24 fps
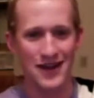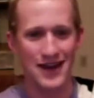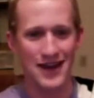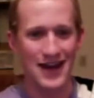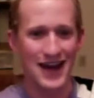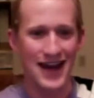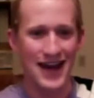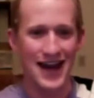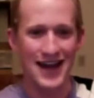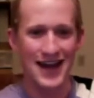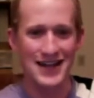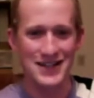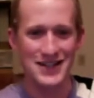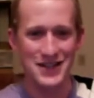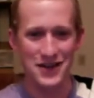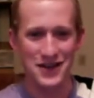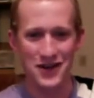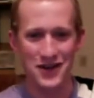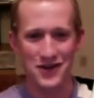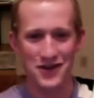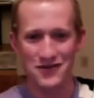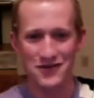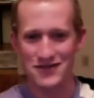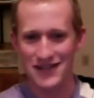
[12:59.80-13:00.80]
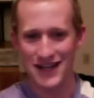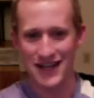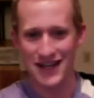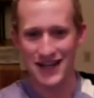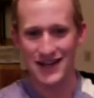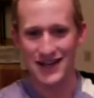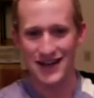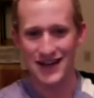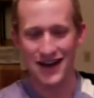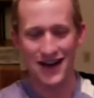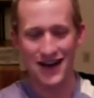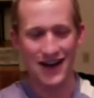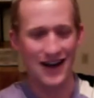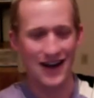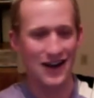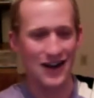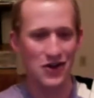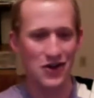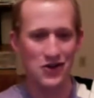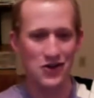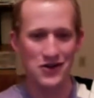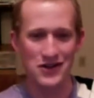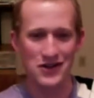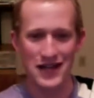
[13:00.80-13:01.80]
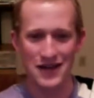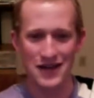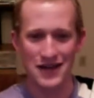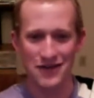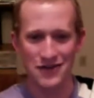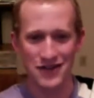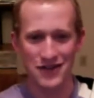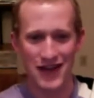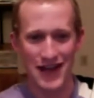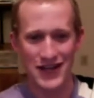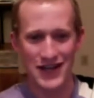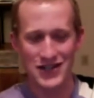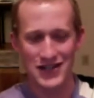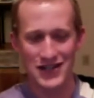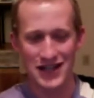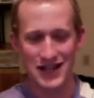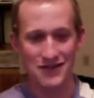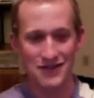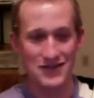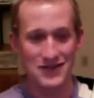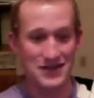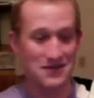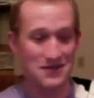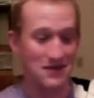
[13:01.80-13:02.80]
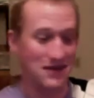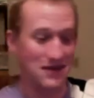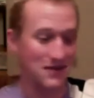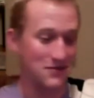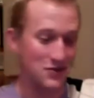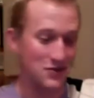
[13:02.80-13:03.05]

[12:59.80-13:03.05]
as you've seen, on a local level, national level. Some of them do